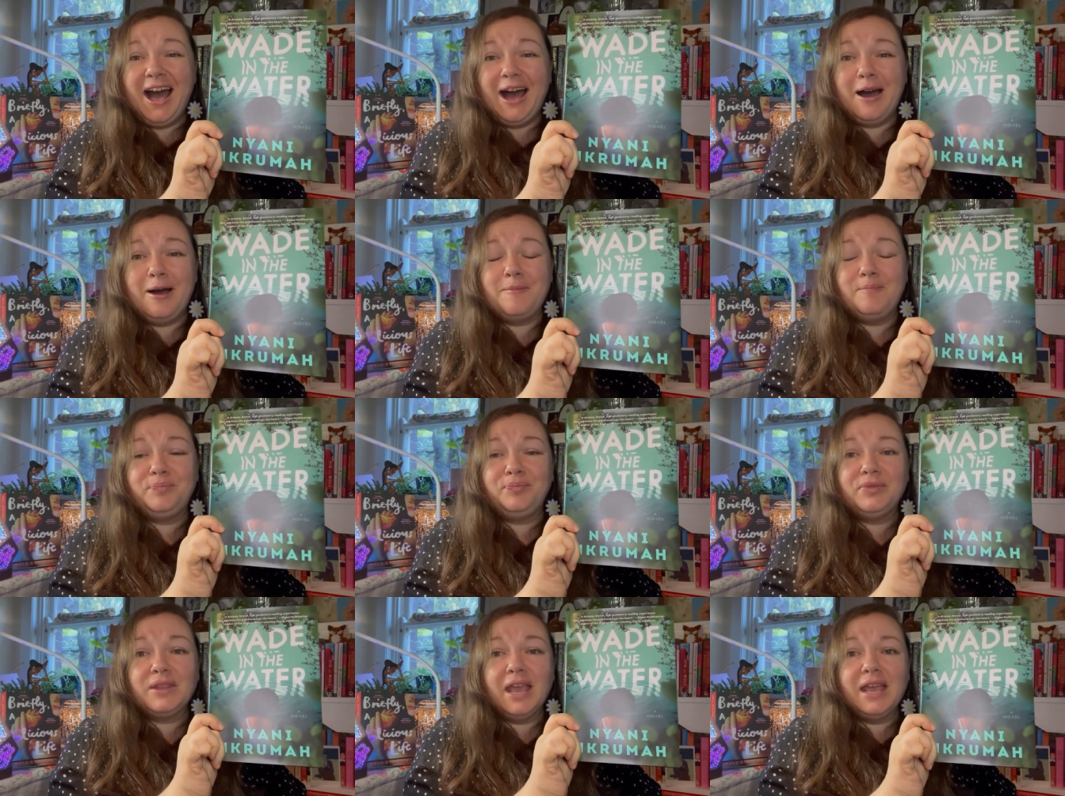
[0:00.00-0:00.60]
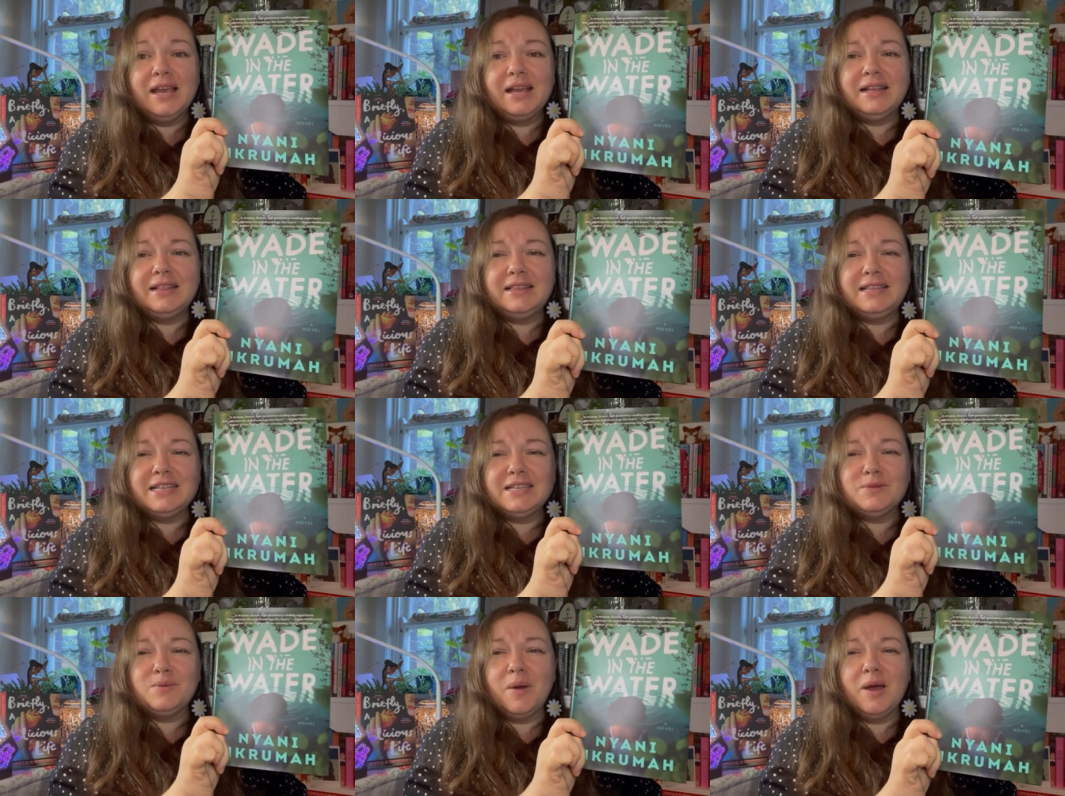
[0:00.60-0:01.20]
um,
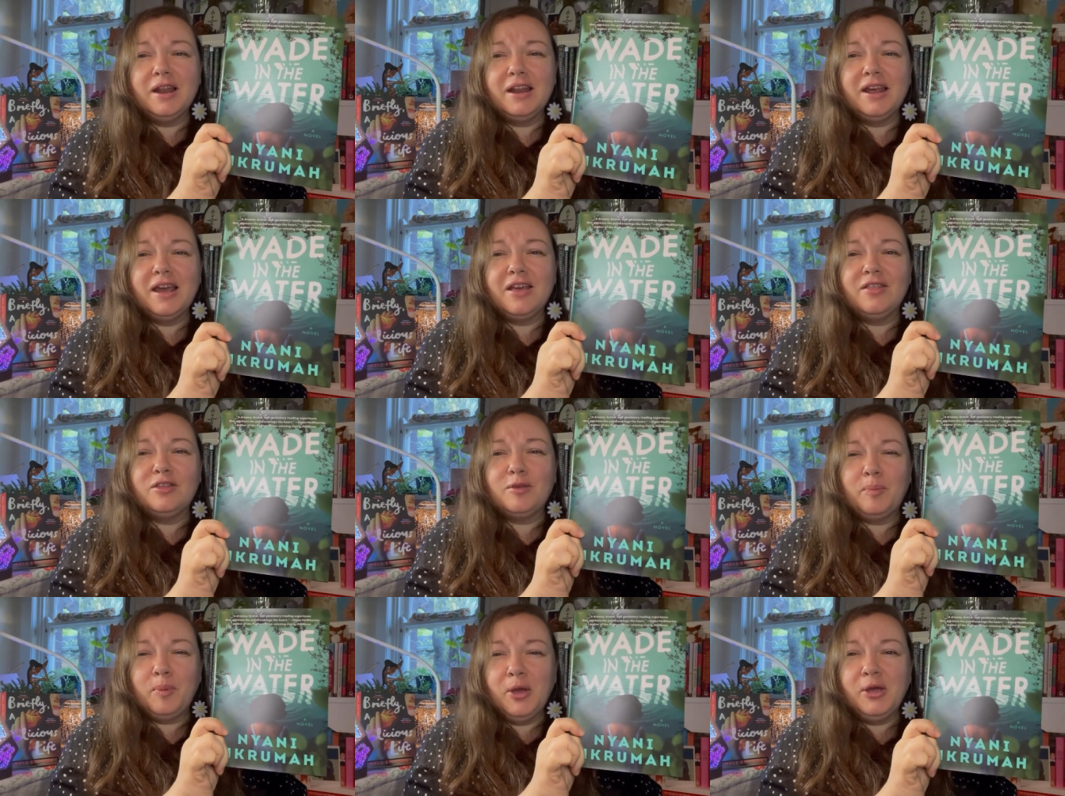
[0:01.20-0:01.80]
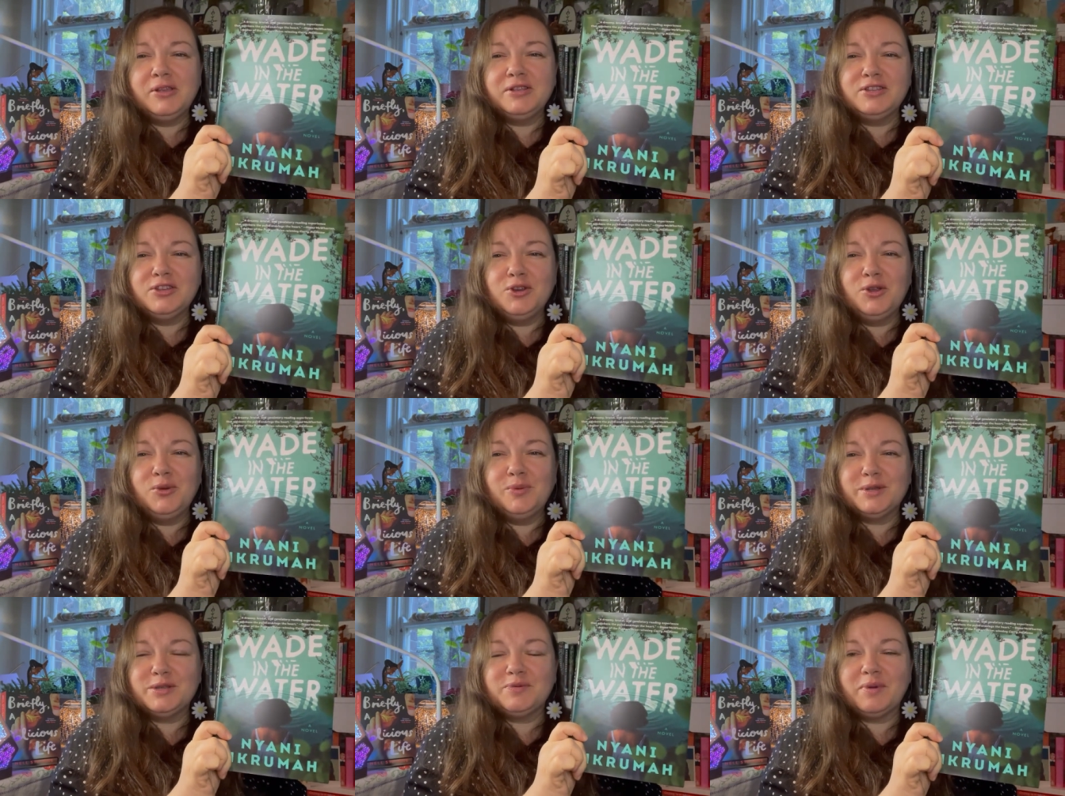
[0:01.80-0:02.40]
this one, the person
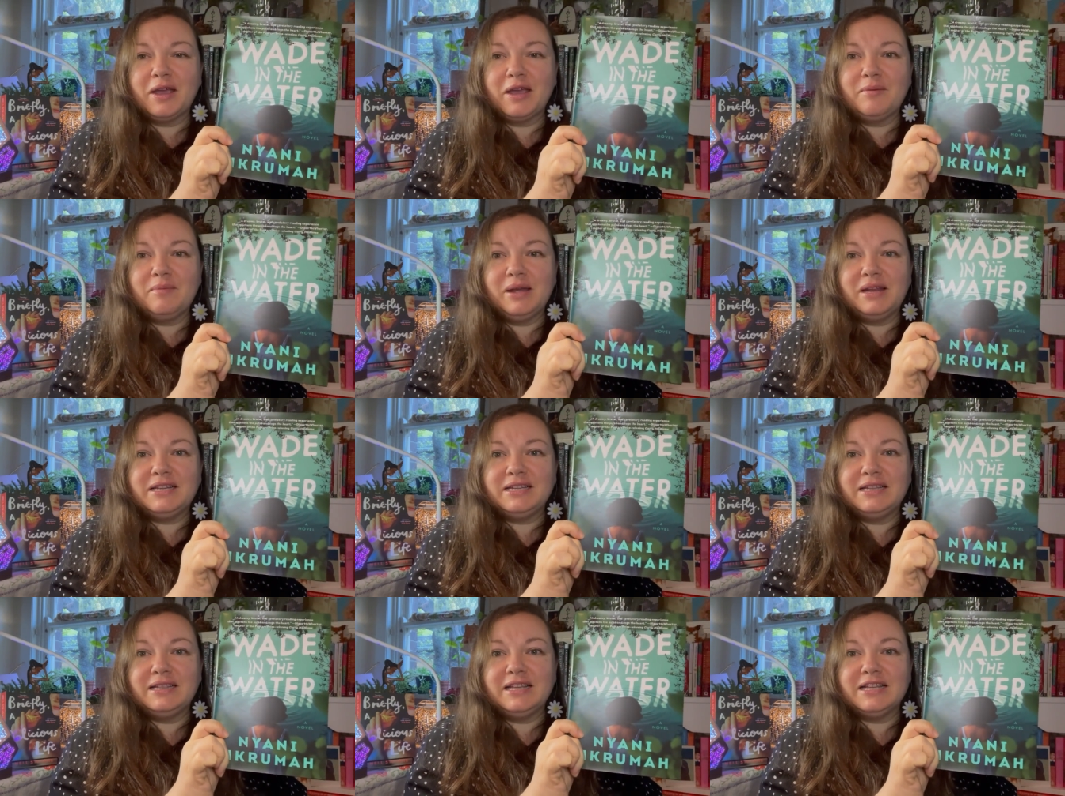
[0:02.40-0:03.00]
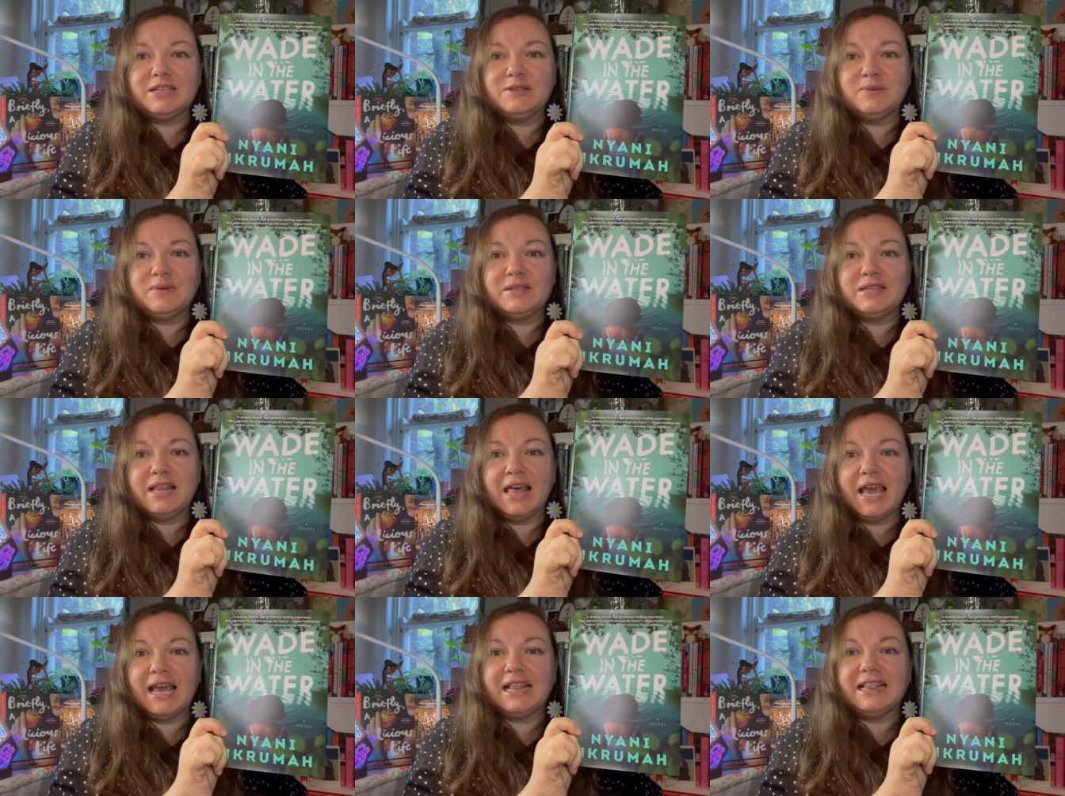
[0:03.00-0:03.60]
who was recommending this
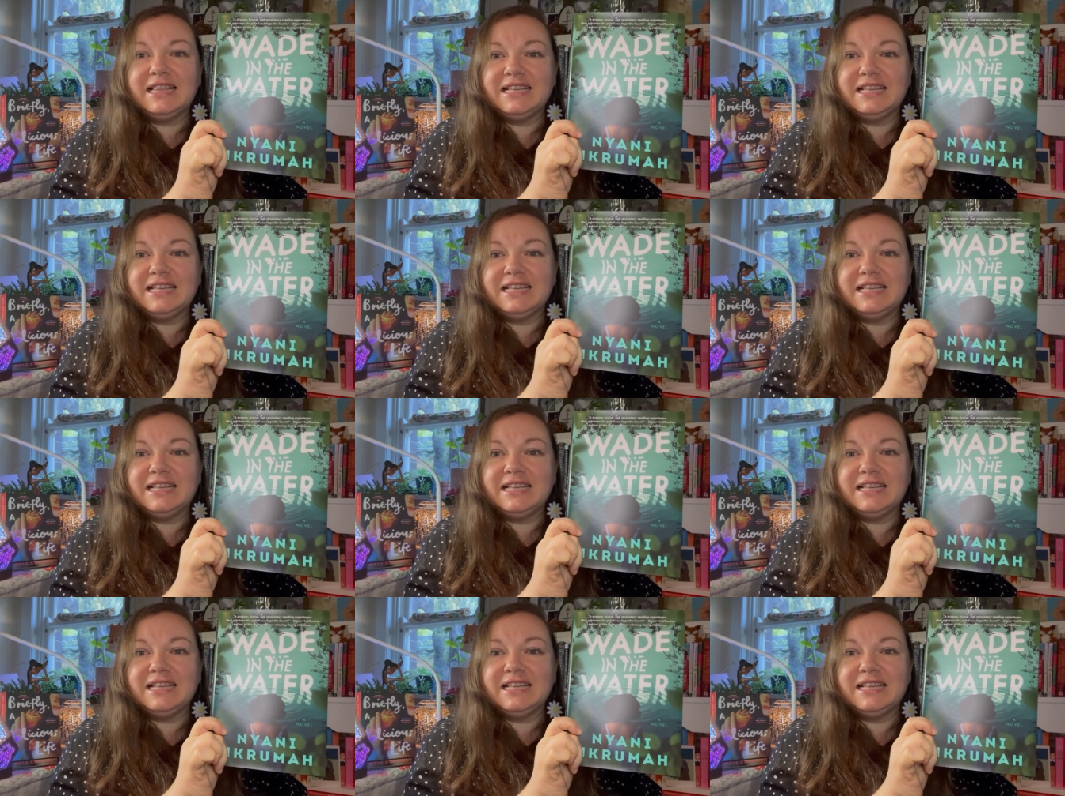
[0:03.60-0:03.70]
was like,